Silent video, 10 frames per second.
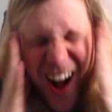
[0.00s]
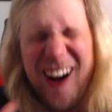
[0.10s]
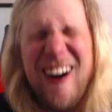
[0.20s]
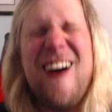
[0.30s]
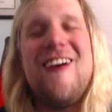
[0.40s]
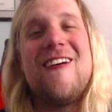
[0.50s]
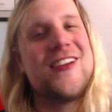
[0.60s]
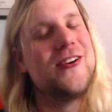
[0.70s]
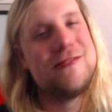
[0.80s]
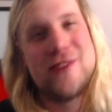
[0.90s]
Oh,
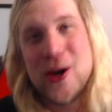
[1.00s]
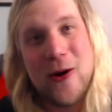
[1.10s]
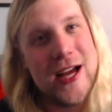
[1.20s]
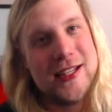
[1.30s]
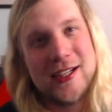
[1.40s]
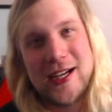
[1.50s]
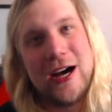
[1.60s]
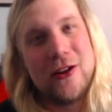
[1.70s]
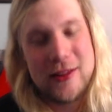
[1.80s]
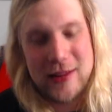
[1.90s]
you have no idea
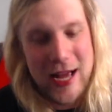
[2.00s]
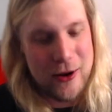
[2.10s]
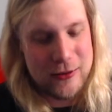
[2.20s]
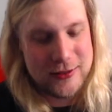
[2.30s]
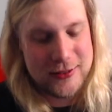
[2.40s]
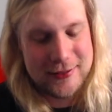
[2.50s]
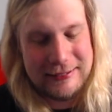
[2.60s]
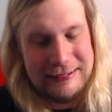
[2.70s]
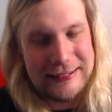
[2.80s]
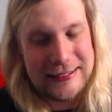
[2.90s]
how how
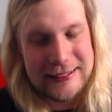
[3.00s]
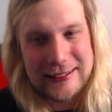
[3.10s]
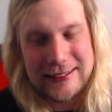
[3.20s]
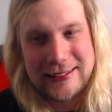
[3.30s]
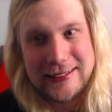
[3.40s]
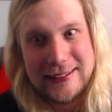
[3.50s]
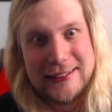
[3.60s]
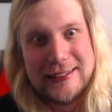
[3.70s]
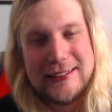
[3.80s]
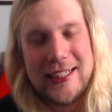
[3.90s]
ugh,
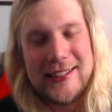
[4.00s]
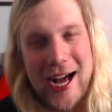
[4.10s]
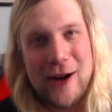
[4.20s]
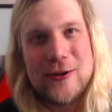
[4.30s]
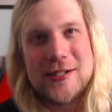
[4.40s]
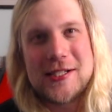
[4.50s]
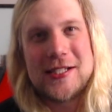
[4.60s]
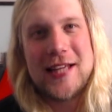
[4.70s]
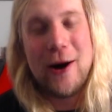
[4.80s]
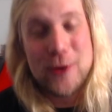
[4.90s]
that
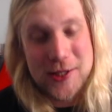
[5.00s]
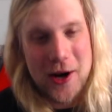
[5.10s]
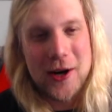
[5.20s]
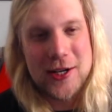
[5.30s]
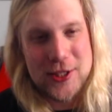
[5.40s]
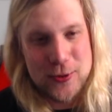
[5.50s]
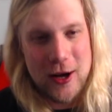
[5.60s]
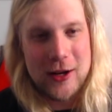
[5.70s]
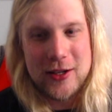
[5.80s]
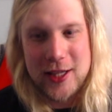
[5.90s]
was that was hard to
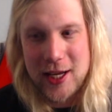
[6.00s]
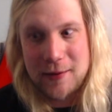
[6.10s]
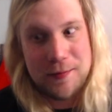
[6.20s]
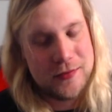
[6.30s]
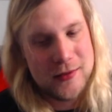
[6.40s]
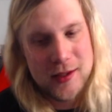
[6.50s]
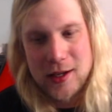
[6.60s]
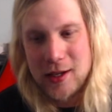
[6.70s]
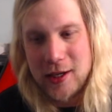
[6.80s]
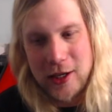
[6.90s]
swallow. And then,
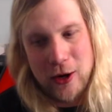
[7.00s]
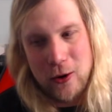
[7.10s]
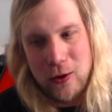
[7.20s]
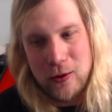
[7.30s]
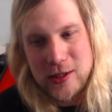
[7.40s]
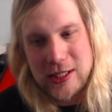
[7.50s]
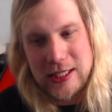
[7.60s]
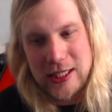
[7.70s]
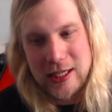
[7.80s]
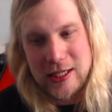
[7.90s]
you know,
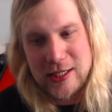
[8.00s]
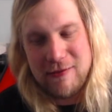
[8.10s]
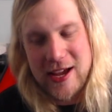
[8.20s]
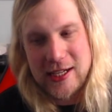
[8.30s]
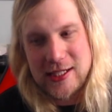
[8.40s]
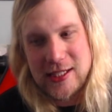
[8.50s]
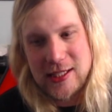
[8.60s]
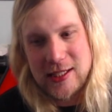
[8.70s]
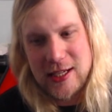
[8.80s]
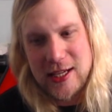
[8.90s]
seeing Vegas